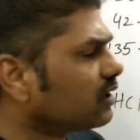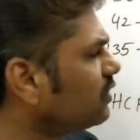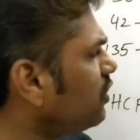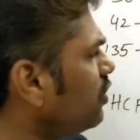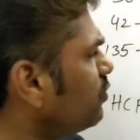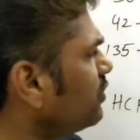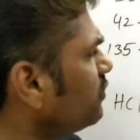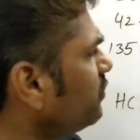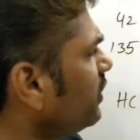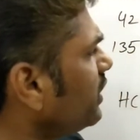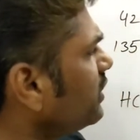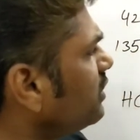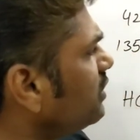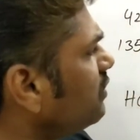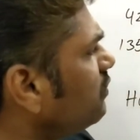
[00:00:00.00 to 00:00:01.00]
common
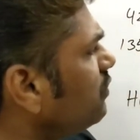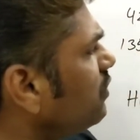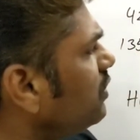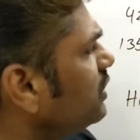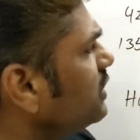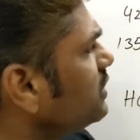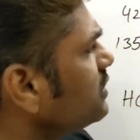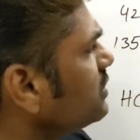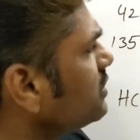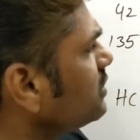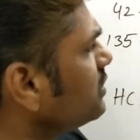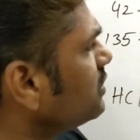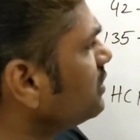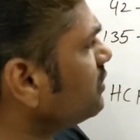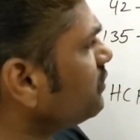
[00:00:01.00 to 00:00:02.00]
factor of all
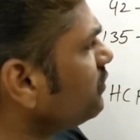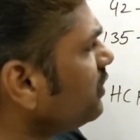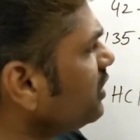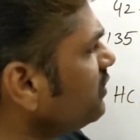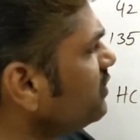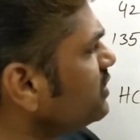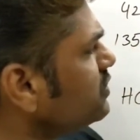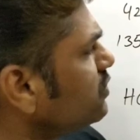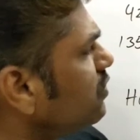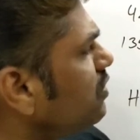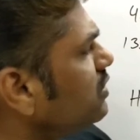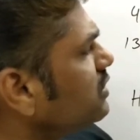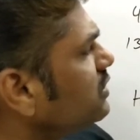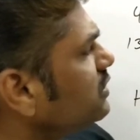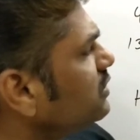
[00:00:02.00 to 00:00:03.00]
these, 5 is
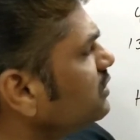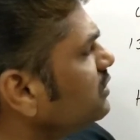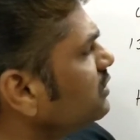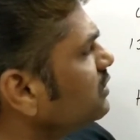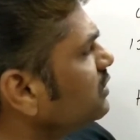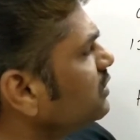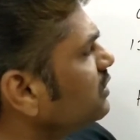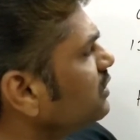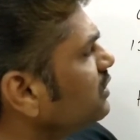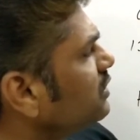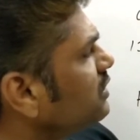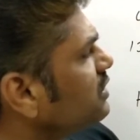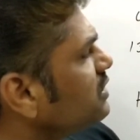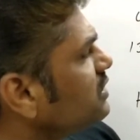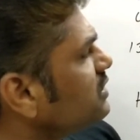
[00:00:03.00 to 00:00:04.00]
not.
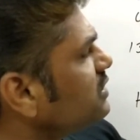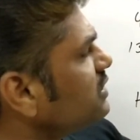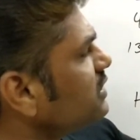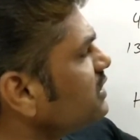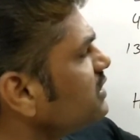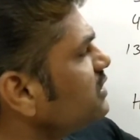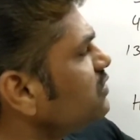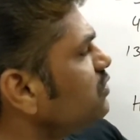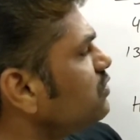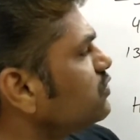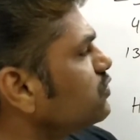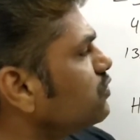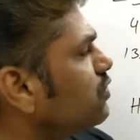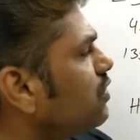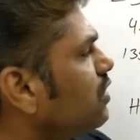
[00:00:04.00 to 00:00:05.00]
6 is
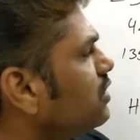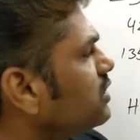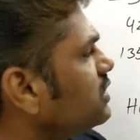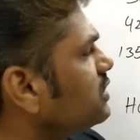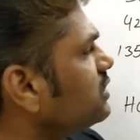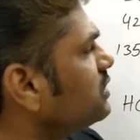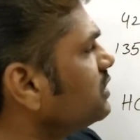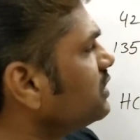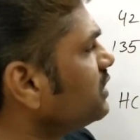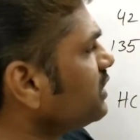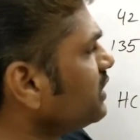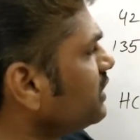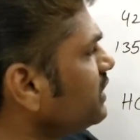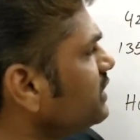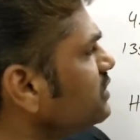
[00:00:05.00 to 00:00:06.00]
also not.
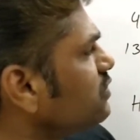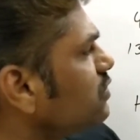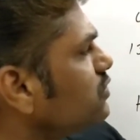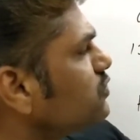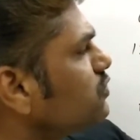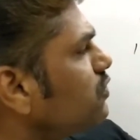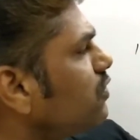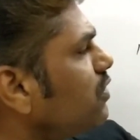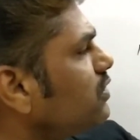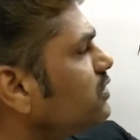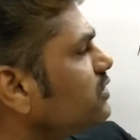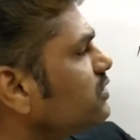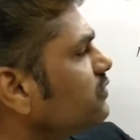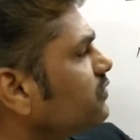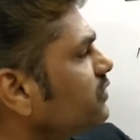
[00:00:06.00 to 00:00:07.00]
10 is also
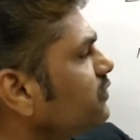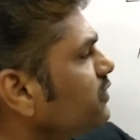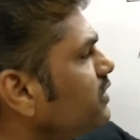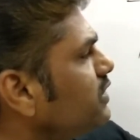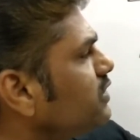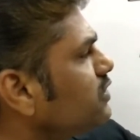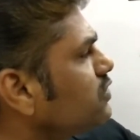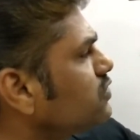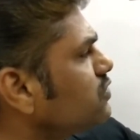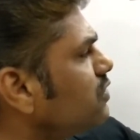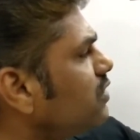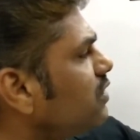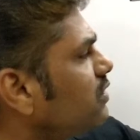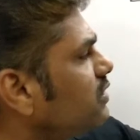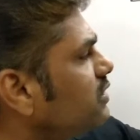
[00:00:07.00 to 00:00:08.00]
not. 15 is also
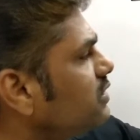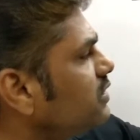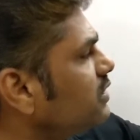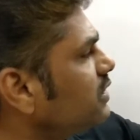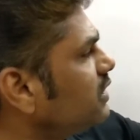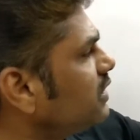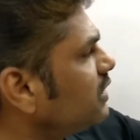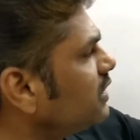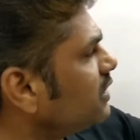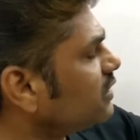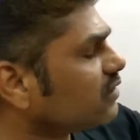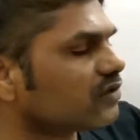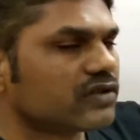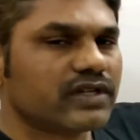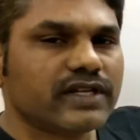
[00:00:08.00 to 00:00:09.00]
not.
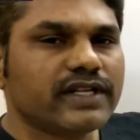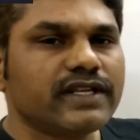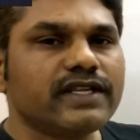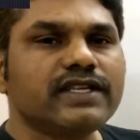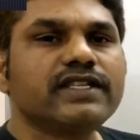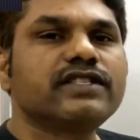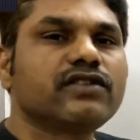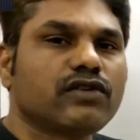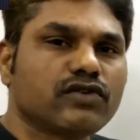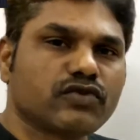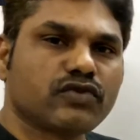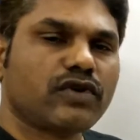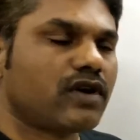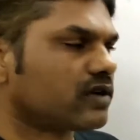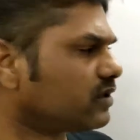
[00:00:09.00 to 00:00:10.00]
30 is
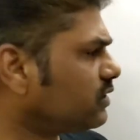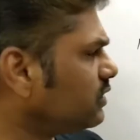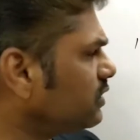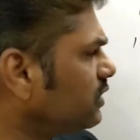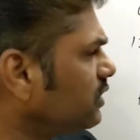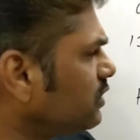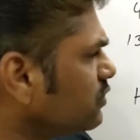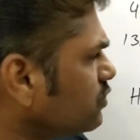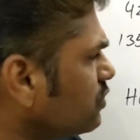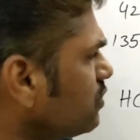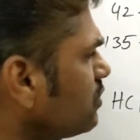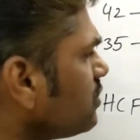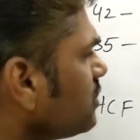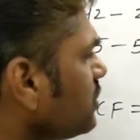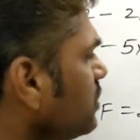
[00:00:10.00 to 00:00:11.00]
also not.
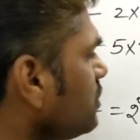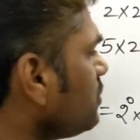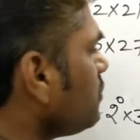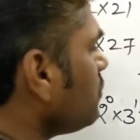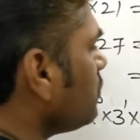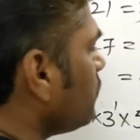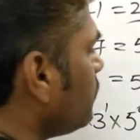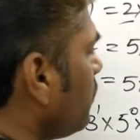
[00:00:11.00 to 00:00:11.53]
So you